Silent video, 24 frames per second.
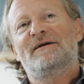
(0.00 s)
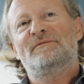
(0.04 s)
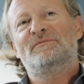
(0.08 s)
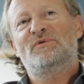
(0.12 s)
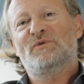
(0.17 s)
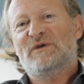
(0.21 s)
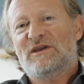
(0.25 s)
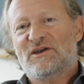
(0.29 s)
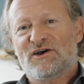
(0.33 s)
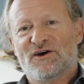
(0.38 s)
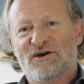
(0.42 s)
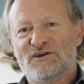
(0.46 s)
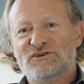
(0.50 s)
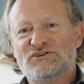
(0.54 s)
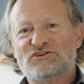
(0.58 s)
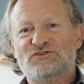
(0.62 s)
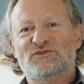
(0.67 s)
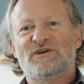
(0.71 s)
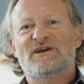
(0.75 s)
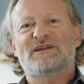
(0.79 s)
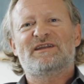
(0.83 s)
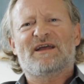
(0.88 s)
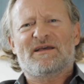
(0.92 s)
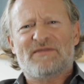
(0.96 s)
But we can't
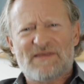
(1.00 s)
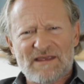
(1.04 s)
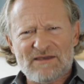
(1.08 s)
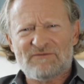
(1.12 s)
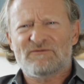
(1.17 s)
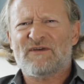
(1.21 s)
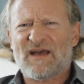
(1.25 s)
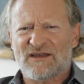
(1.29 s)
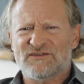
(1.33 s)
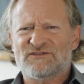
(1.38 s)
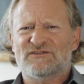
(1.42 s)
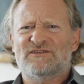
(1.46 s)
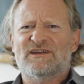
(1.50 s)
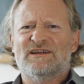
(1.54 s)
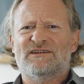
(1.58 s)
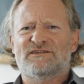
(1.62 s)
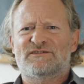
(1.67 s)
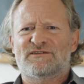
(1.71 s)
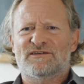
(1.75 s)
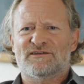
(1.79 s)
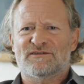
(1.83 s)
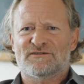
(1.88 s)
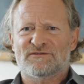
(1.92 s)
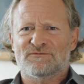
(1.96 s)
do it, and I think it
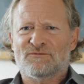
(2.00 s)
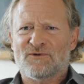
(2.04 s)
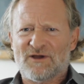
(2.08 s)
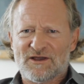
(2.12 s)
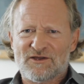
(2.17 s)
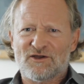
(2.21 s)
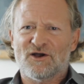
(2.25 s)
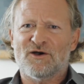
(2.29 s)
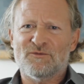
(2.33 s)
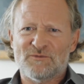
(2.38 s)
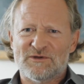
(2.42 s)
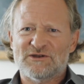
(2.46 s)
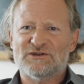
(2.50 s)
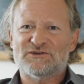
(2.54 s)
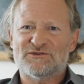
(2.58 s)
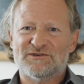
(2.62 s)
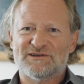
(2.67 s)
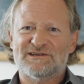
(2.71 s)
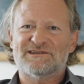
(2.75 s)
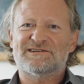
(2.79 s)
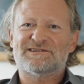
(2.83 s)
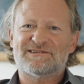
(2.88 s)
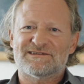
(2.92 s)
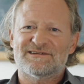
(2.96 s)
fascinates us. Why can't we do
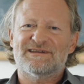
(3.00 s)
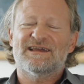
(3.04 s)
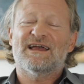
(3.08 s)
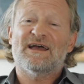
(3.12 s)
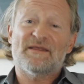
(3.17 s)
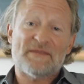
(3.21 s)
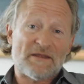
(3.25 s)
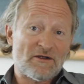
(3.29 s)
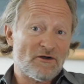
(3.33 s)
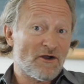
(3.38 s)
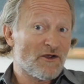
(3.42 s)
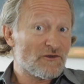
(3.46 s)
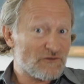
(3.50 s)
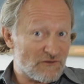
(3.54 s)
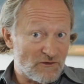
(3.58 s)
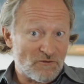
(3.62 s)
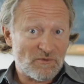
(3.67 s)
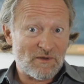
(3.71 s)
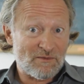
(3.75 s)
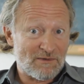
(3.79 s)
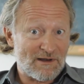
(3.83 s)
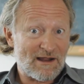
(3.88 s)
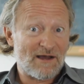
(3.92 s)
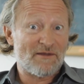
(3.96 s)
it? And there are
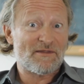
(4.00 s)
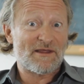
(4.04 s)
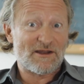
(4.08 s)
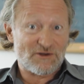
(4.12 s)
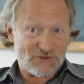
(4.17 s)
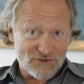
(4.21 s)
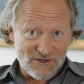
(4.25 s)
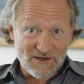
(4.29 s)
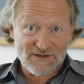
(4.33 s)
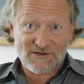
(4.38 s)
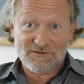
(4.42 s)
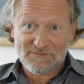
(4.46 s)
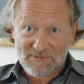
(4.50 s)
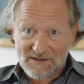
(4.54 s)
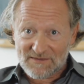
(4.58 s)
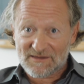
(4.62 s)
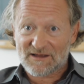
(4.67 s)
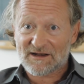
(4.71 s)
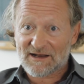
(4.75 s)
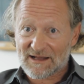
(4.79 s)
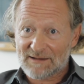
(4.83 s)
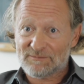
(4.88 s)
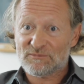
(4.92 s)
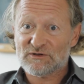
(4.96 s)
still people out there trying to make
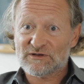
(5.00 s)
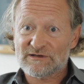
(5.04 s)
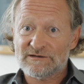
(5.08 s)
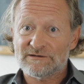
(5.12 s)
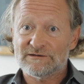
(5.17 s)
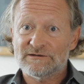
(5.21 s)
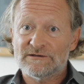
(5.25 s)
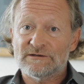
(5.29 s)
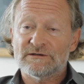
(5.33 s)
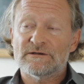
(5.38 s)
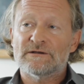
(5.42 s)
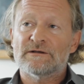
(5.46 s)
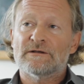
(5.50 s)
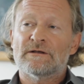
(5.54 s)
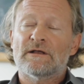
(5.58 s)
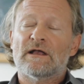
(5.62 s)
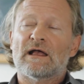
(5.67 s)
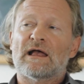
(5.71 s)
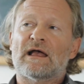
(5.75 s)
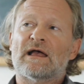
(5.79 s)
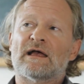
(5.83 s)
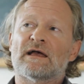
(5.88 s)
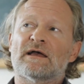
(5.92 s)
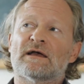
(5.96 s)
that happen.
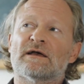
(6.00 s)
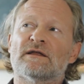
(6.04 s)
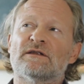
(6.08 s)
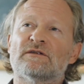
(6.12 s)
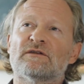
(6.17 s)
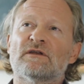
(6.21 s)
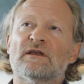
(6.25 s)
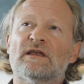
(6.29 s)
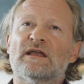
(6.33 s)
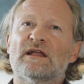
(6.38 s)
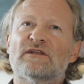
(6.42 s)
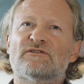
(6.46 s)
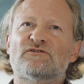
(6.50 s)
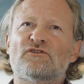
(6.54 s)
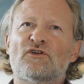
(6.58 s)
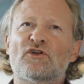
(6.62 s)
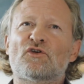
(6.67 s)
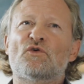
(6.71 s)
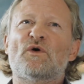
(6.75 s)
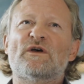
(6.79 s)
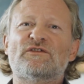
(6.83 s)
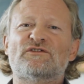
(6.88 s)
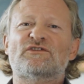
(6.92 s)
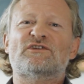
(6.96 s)
And it's not
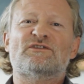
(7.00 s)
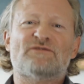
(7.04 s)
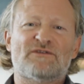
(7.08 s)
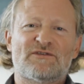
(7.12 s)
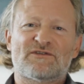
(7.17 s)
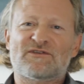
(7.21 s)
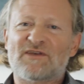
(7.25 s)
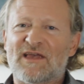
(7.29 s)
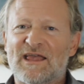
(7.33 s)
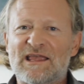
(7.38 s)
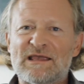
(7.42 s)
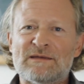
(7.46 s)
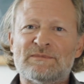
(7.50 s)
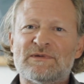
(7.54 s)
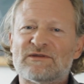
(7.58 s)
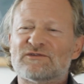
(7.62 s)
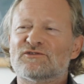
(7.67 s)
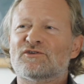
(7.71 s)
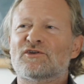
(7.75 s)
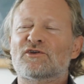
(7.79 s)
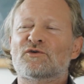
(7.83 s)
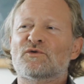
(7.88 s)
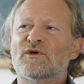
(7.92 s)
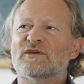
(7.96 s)
a question of escape.
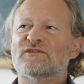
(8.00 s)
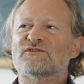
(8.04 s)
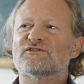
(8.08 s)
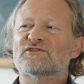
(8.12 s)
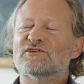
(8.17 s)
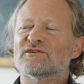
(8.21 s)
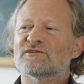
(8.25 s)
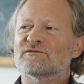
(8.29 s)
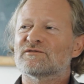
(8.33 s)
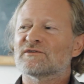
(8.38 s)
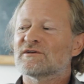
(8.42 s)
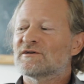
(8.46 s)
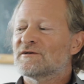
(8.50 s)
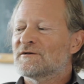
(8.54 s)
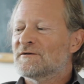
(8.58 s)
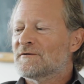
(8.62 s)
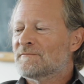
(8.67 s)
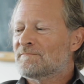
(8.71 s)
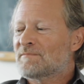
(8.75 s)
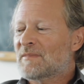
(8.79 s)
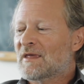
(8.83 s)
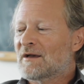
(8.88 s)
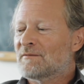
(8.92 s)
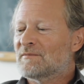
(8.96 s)
It's not a question of
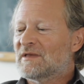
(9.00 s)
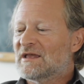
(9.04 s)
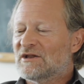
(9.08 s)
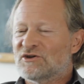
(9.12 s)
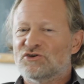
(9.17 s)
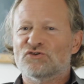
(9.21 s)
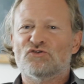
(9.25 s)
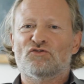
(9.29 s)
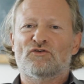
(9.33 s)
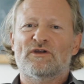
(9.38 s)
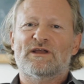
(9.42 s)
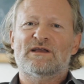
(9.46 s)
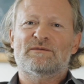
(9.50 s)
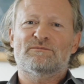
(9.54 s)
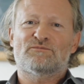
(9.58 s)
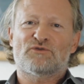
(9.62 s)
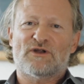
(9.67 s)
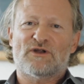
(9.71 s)
um, ignoring